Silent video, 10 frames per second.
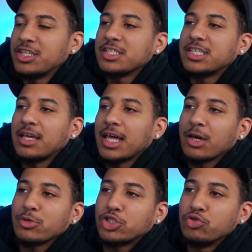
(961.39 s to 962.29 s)
just seemed like it
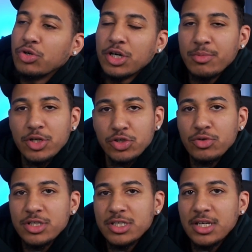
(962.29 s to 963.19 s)
was too good to be true
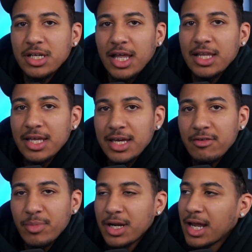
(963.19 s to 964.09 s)
to see Klay
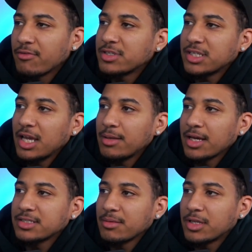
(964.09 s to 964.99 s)
leave, but it never seemed
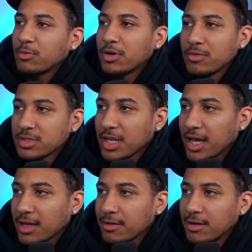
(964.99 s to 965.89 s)
like something where it was
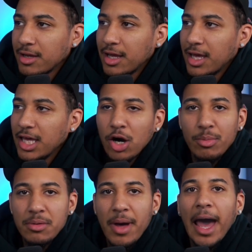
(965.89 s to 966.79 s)
like he gonna
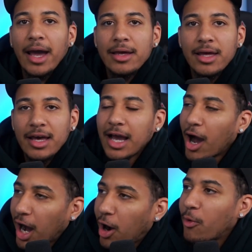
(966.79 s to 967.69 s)
be back. It
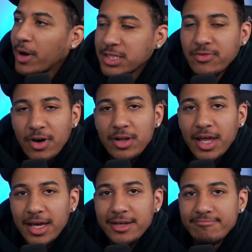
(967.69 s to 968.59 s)
always felt
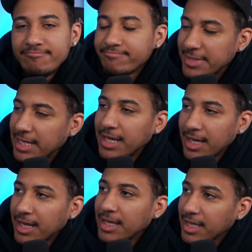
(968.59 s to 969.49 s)
like,
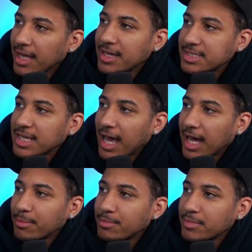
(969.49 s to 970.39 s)
yeah, it's
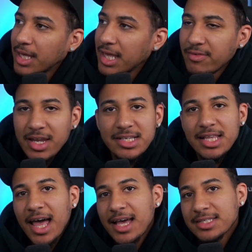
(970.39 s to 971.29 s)
time. Even his
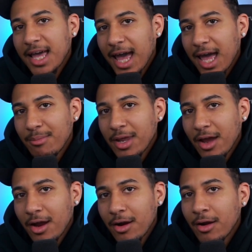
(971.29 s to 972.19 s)
last game
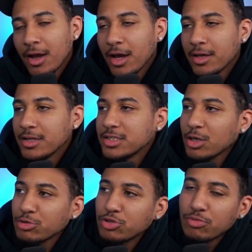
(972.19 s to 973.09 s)
there, the
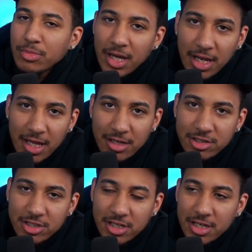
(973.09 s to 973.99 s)
social media
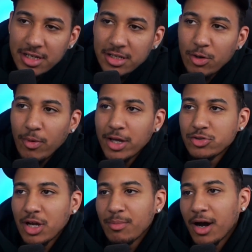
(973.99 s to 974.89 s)
shit, the way
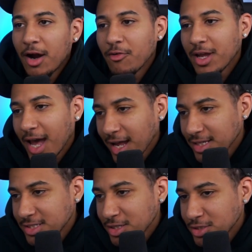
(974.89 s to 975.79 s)
Draymond
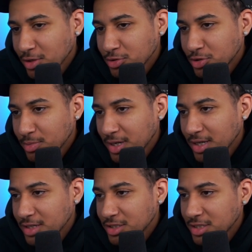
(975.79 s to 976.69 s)
reacted to the social
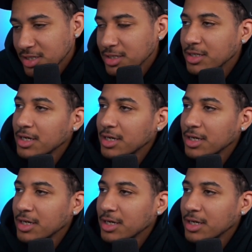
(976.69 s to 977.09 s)
media shit,